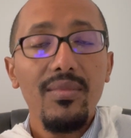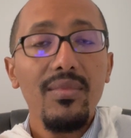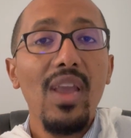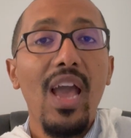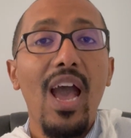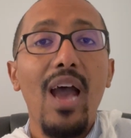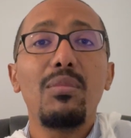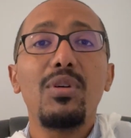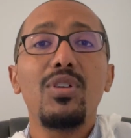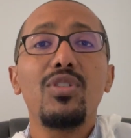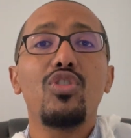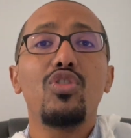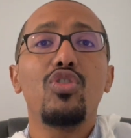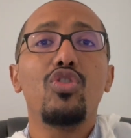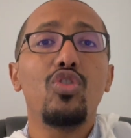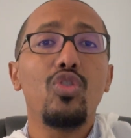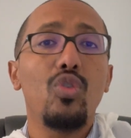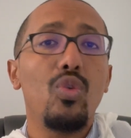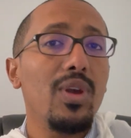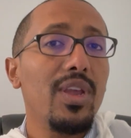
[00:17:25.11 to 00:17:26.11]
how much
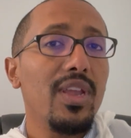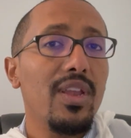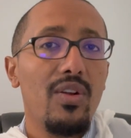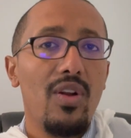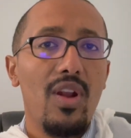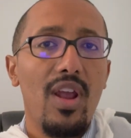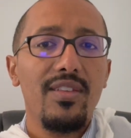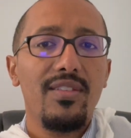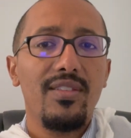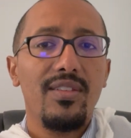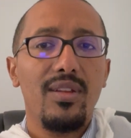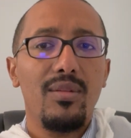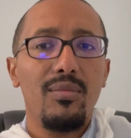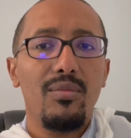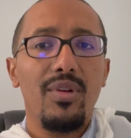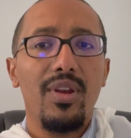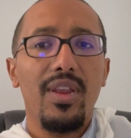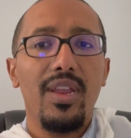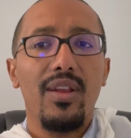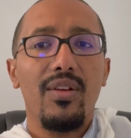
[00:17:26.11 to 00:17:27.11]
joy Christ can
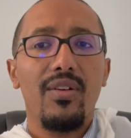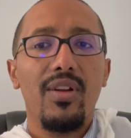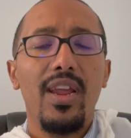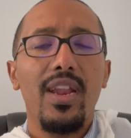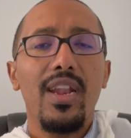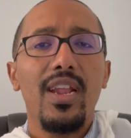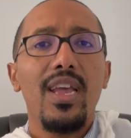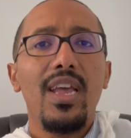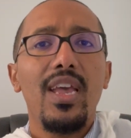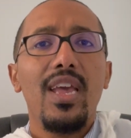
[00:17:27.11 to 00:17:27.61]
bring, right?